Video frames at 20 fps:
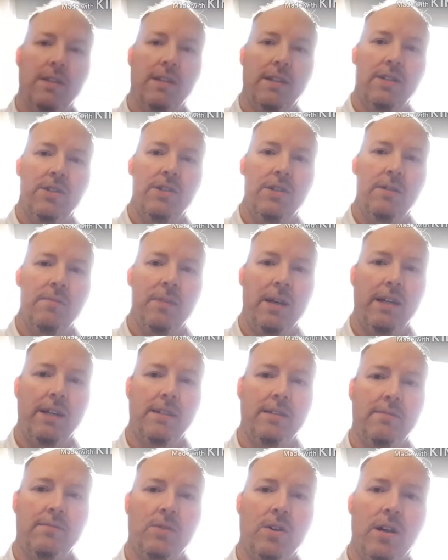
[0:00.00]
that she
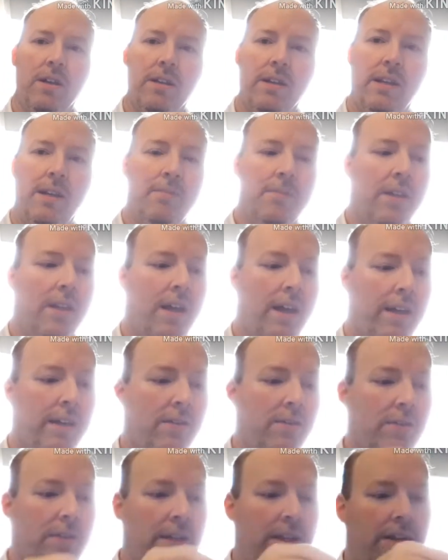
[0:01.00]
makes. I'm trying to keep the light
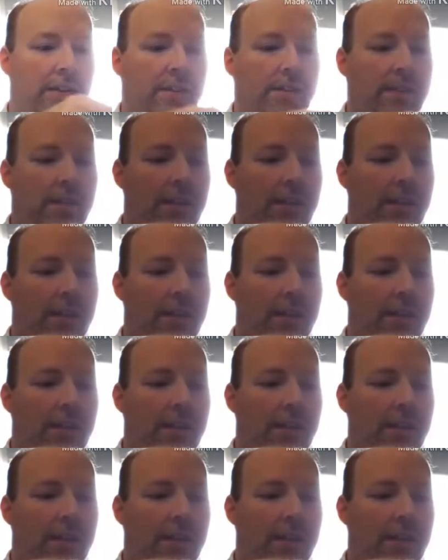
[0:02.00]
going here.